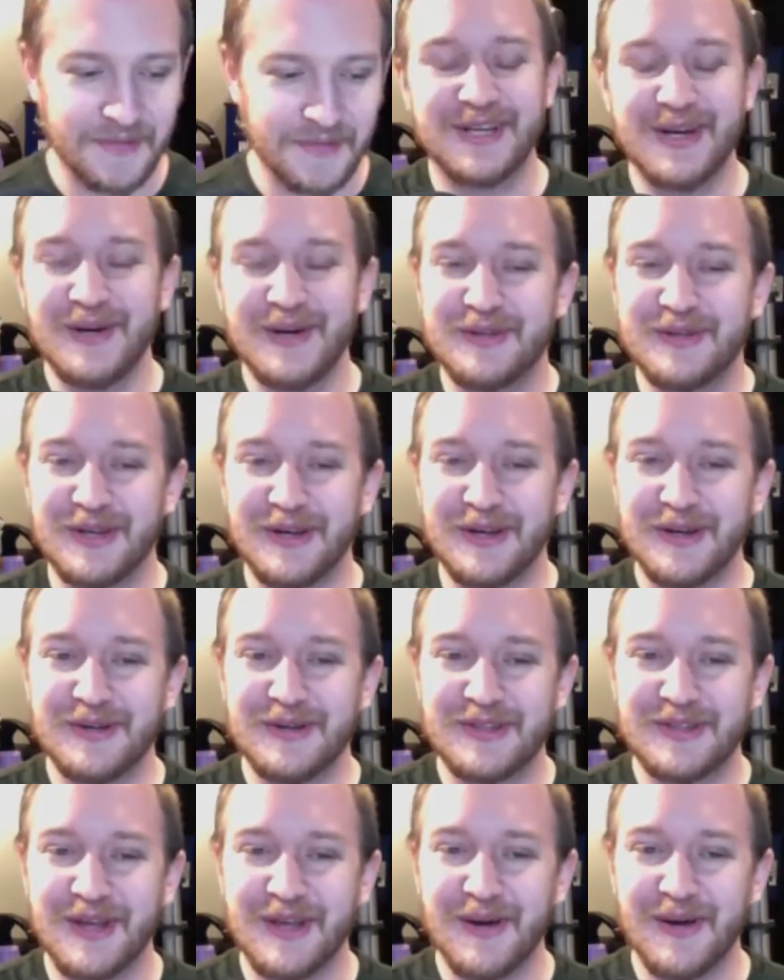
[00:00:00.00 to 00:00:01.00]
two
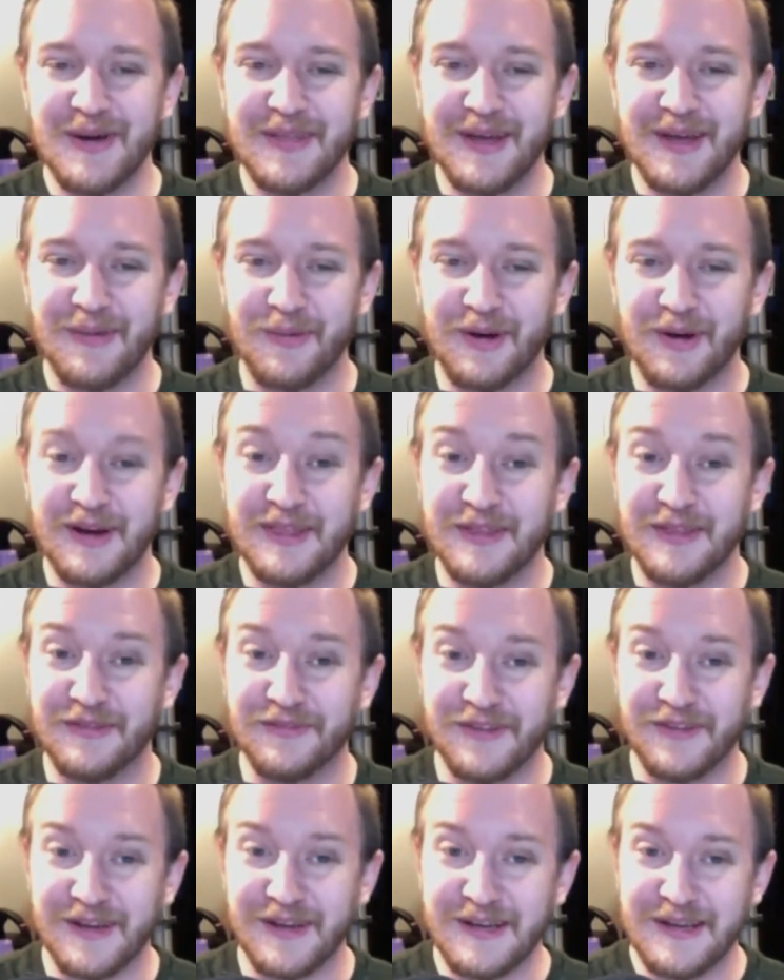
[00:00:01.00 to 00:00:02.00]
dudes, though, that were in the
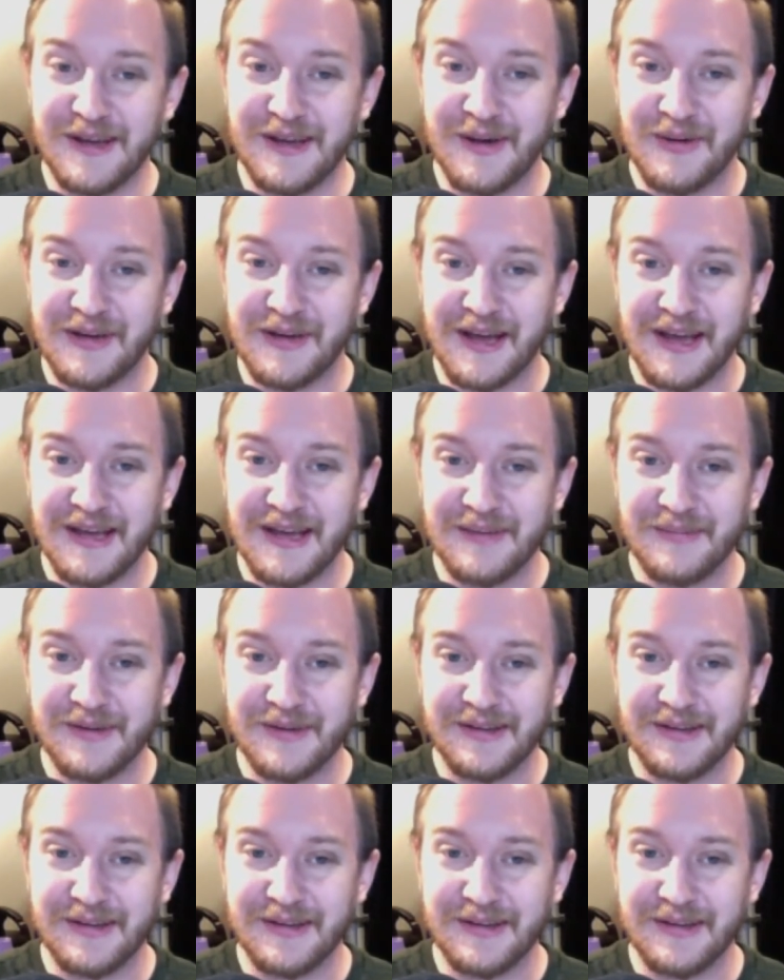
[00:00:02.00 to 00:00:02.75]
video game.